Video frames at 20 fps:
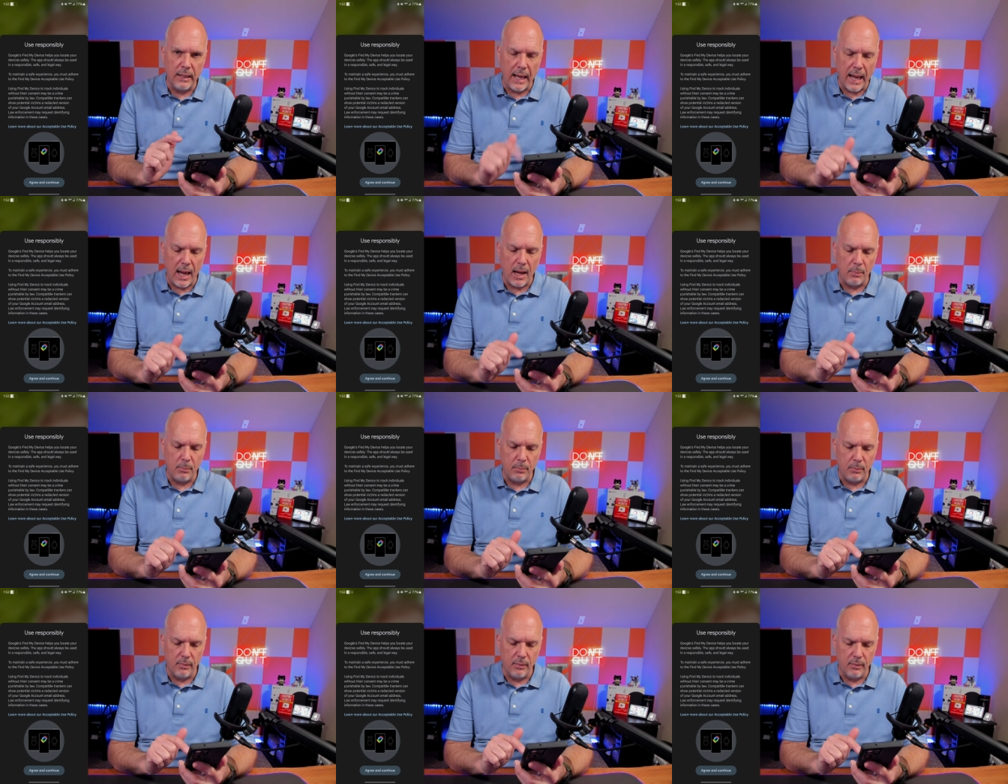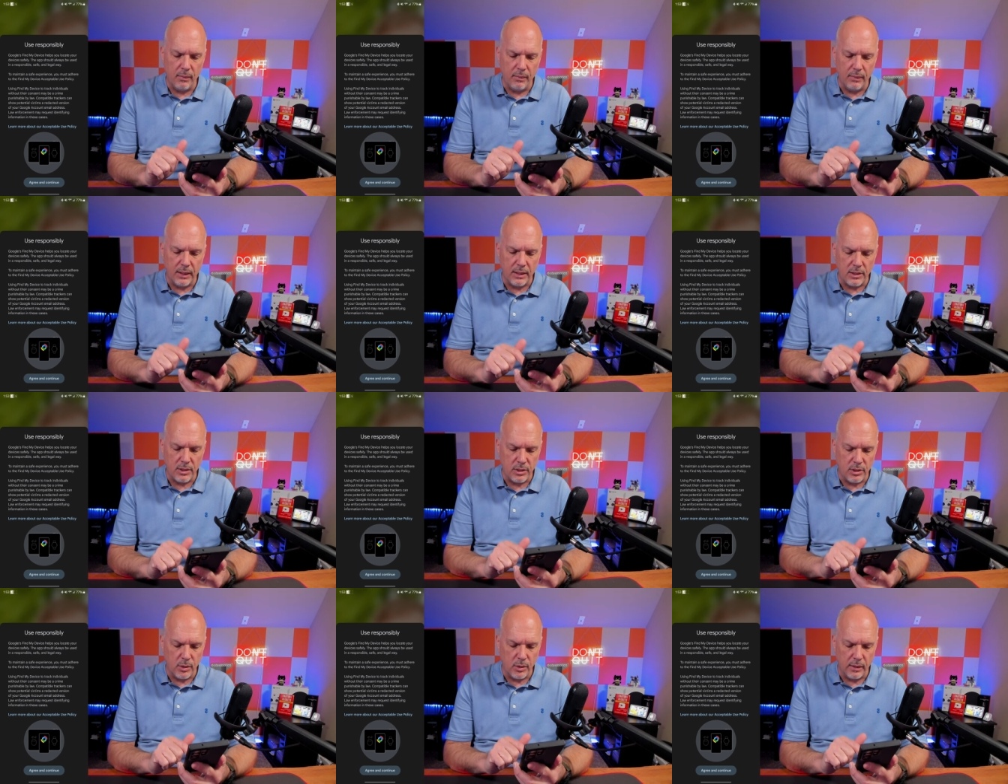app
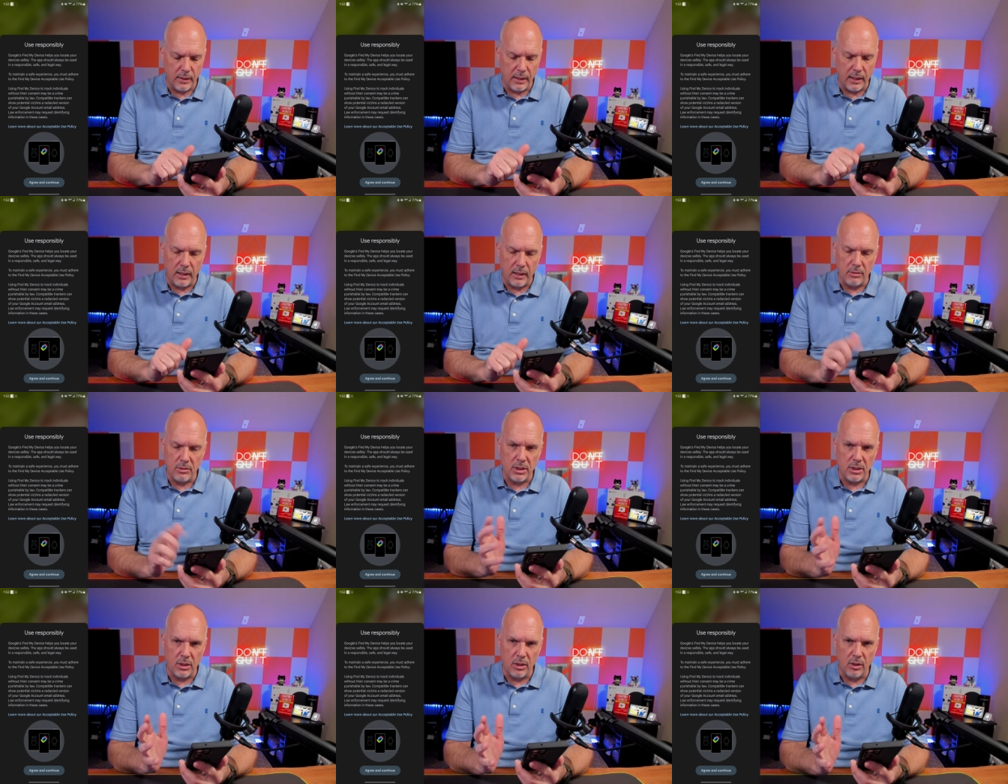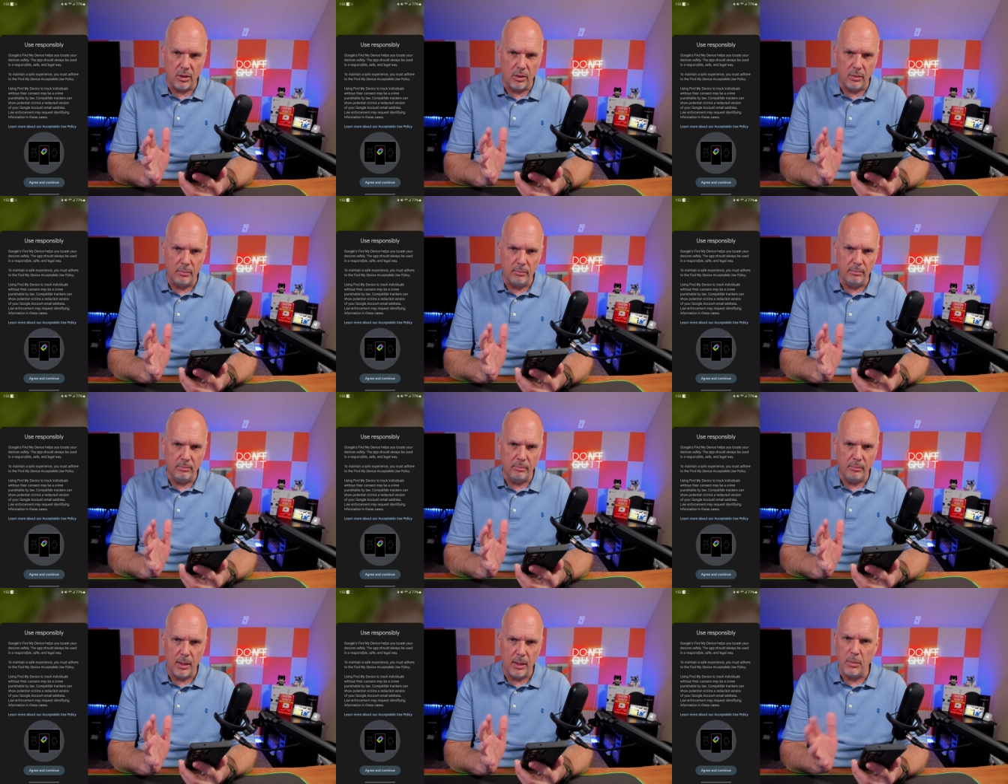that's doing that. So
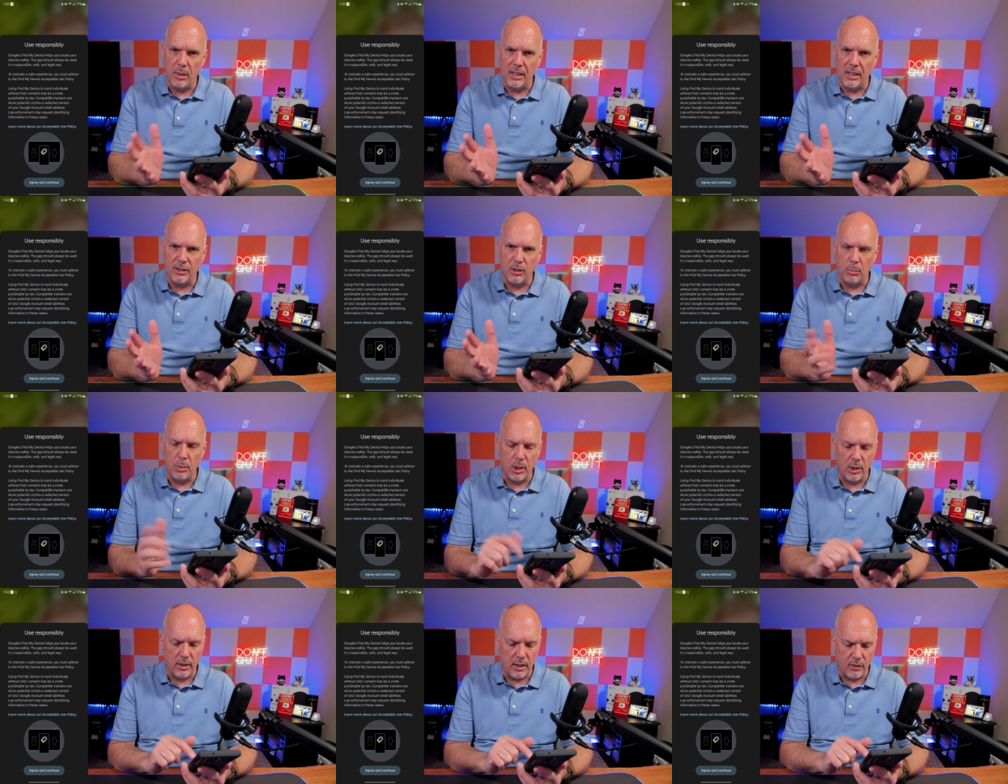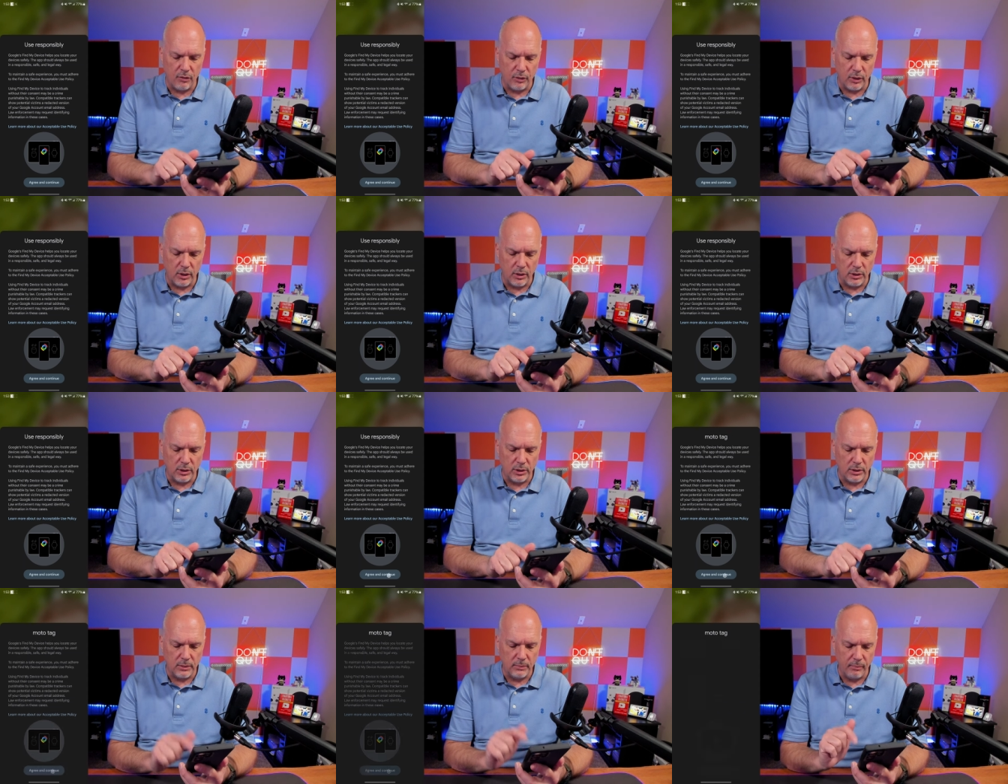maybe you have to pair that
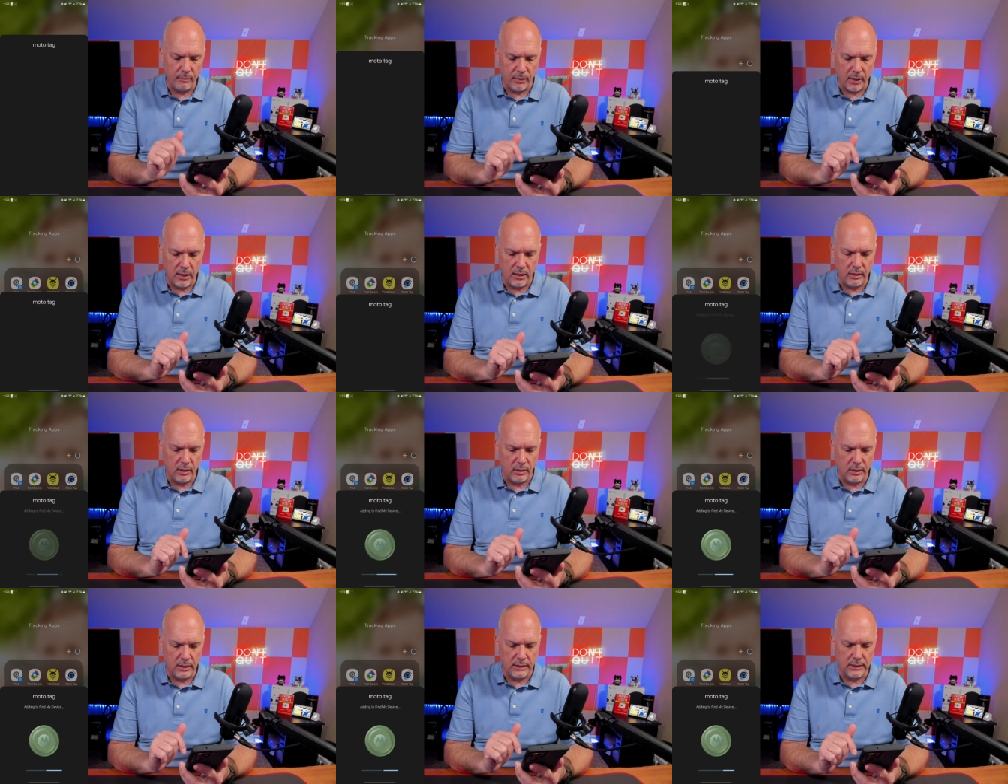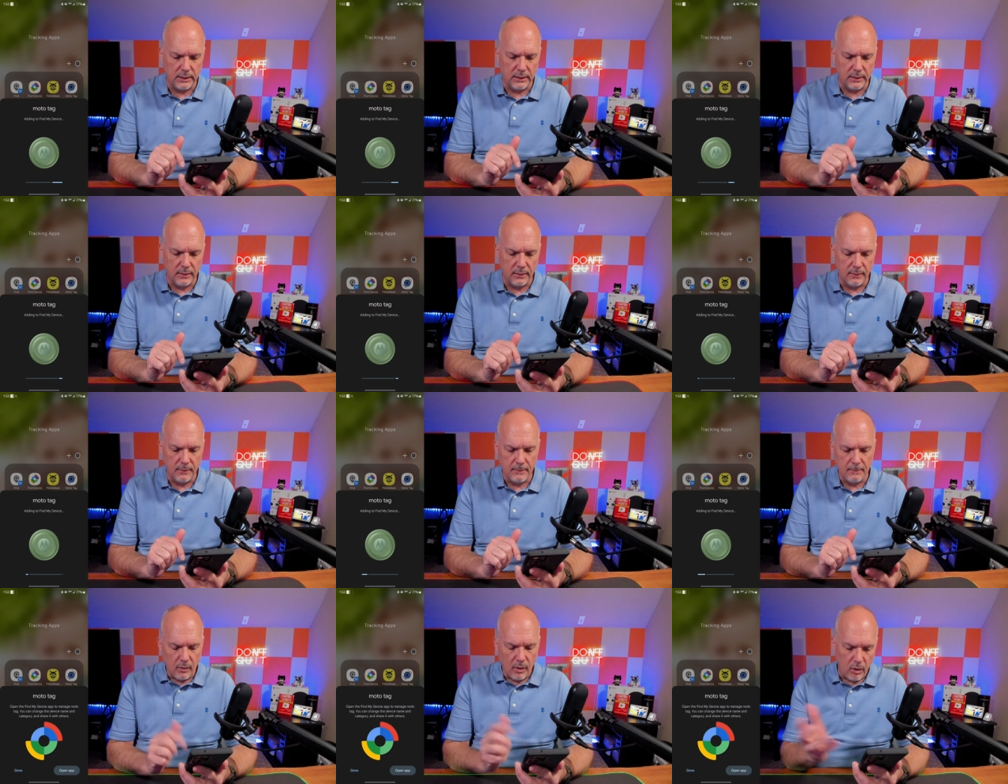first. I don't know. Let's see.